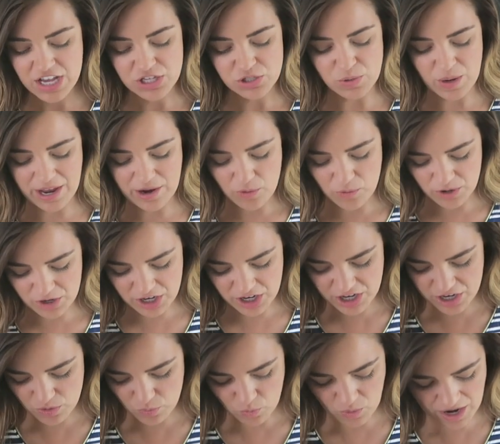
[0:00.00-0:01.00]
So I
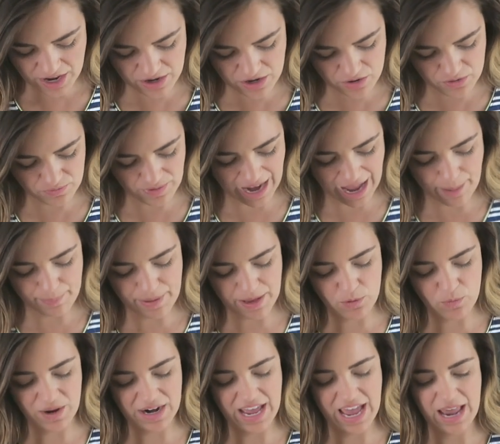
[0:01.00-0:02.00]
ordered one wrap
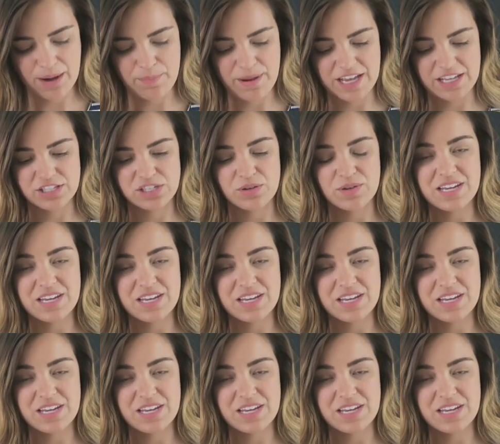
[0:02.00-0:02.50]
and one headband.